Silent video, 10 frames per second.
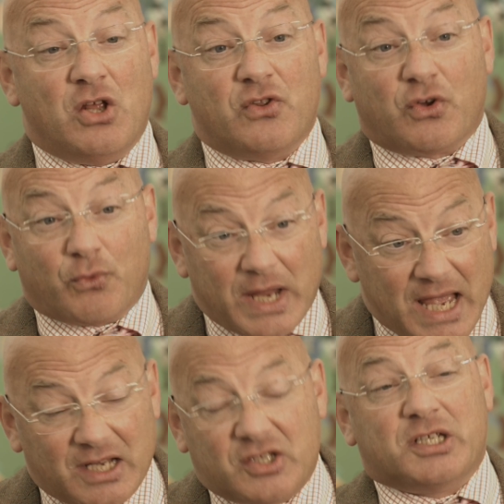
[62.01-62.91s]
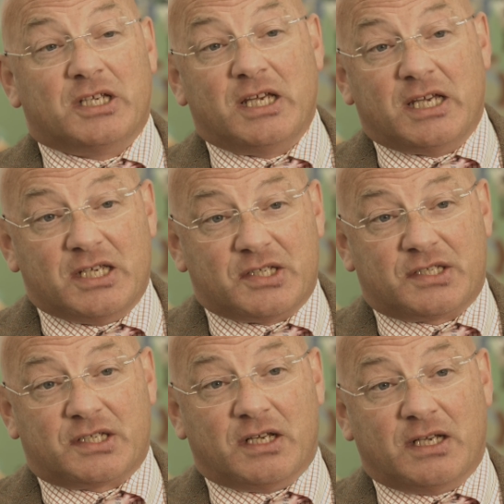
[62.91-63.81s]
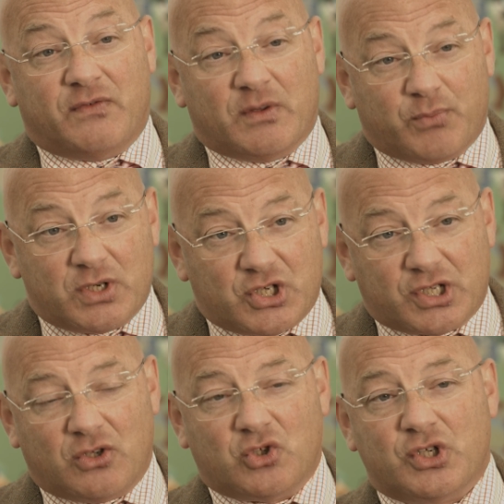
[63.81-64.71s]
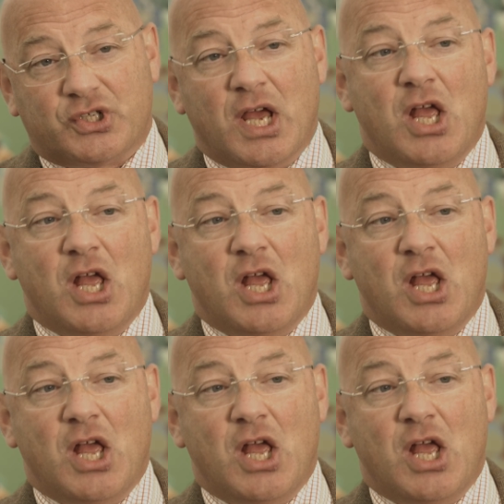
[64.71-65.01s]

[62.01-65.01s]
The reality is, certainly for the British soldiers,